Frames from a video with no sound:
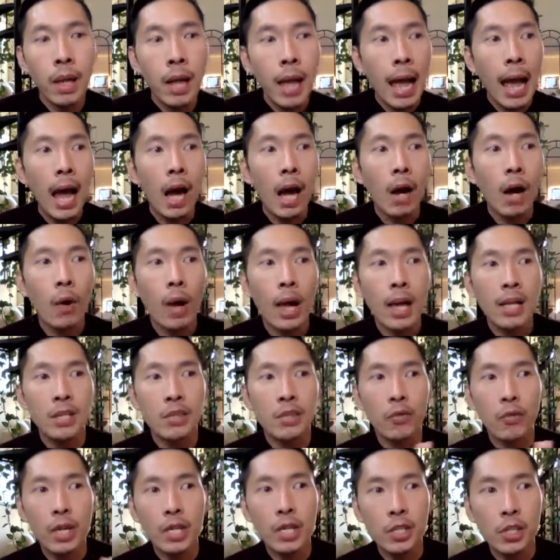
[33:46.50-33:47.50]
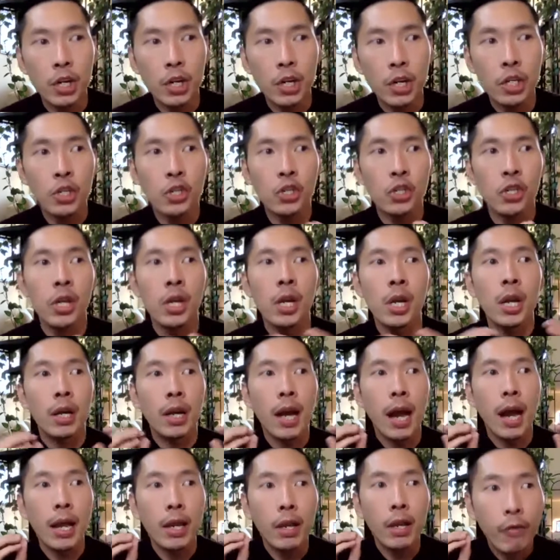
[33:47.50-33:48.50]
How has research
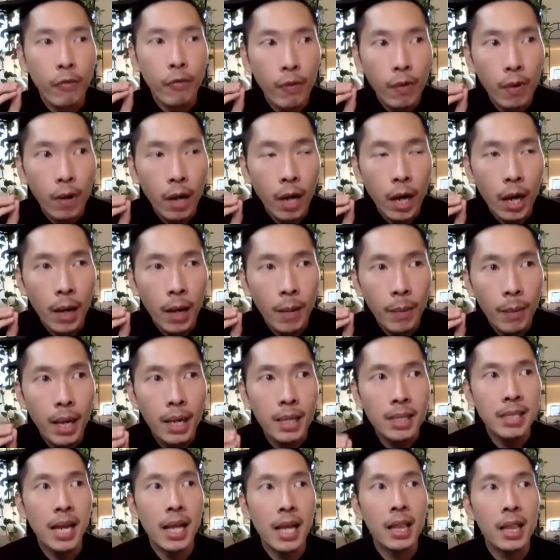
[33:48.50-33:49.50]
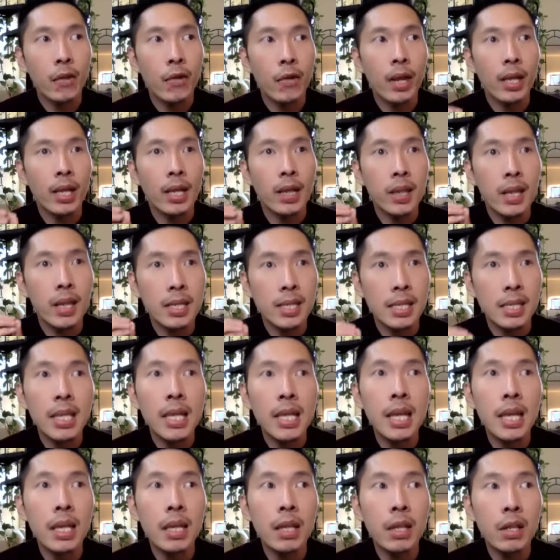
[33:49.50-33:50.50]
kind of accelerated this
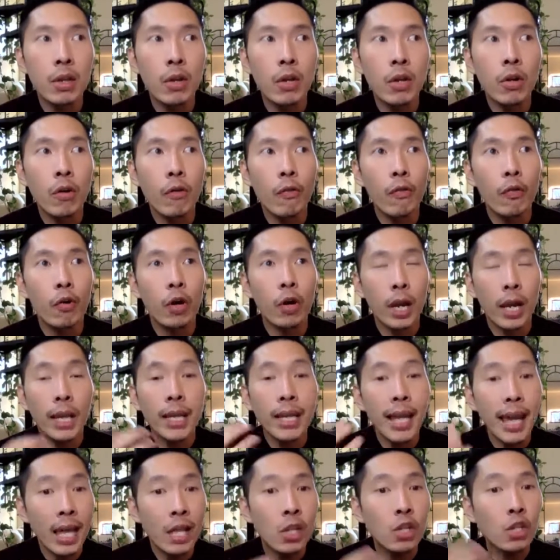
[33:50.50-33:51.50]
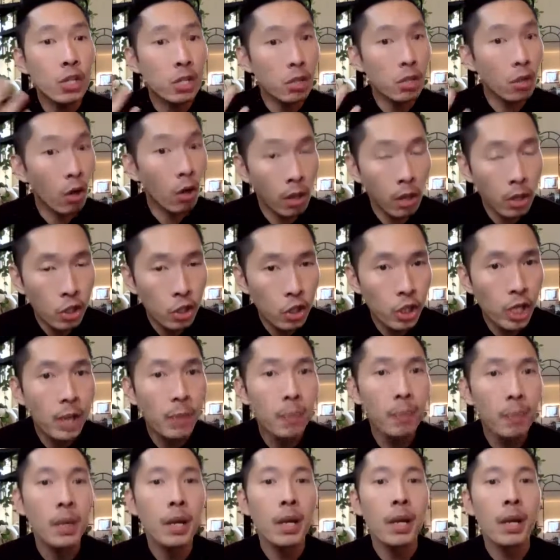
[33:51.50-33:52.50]
need, for engaged
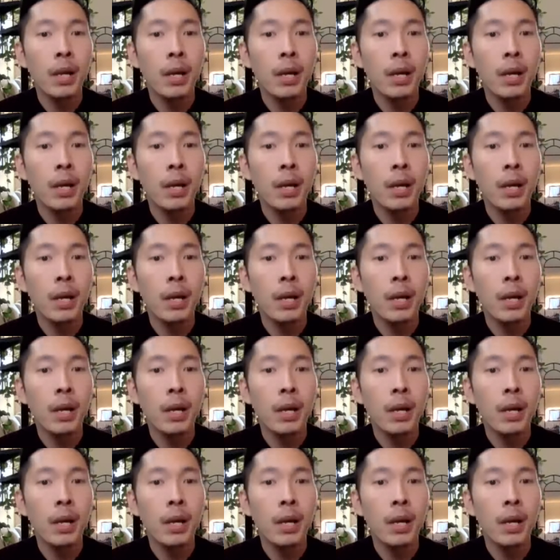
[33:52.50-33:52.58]
scholarship